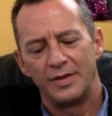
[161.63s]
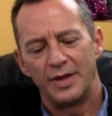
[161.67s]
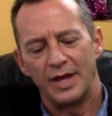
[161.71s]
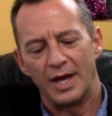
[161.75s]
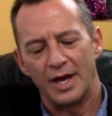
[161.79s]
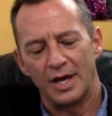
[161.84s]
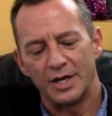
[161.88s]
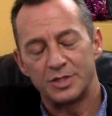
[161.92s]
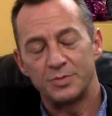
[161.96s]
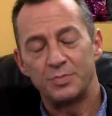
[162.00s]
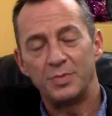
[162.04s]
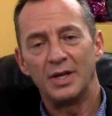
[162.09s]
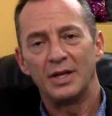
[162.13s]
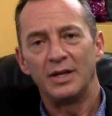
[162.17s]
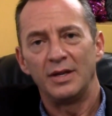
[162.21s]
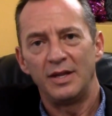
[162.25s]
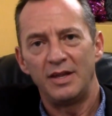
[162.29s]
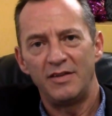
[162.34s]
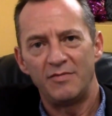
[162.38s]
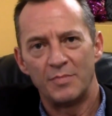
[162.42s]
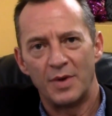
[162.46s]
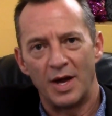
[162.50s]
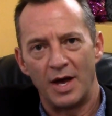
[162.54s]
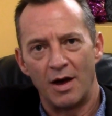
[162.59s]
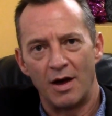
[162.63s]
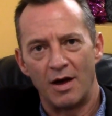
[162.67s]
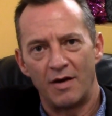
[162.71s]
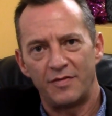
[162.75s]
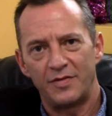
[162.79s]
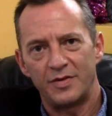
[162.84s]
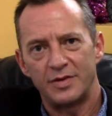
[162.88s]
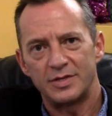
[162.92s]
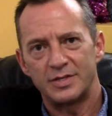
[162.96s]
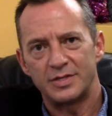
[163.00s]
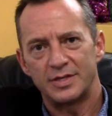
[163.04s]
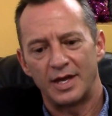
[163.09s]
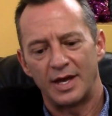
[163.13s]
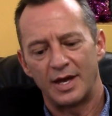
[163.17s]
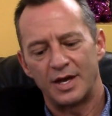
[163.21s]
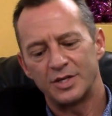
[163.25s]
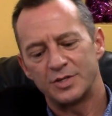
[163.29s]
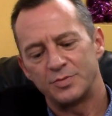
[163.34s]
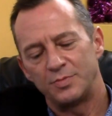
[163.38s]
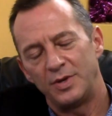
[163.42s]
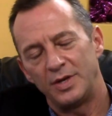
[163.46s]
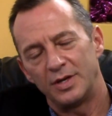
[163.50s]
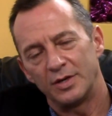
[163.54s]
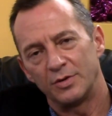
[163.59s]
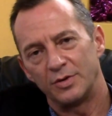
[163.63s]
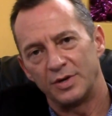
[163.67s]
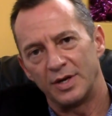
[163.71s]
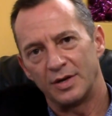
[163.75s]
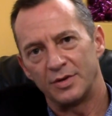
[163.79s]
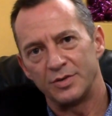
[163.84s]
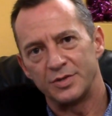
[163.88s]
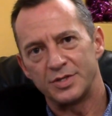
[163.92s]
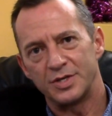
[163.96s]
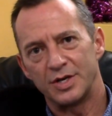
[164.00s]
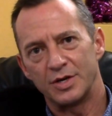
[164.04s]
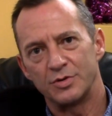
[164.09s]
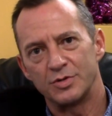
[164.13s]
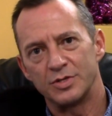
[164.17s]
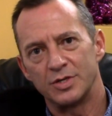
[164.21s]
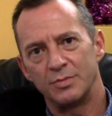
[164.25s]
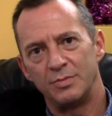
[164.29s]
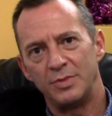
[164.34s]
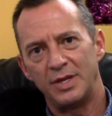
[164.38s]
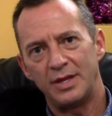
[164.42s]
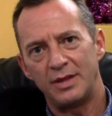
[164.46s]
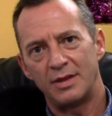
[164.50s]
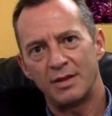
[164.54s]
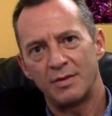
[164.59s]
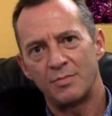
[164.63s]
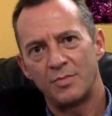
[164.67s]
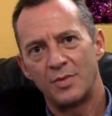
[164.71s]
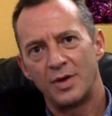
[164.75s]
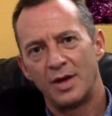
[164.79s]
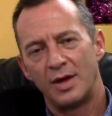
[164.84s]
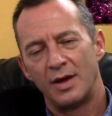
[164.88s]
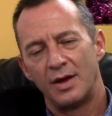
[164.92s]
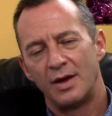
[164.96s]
They asked me to leave my office. They asked me to go downstairs and meet them.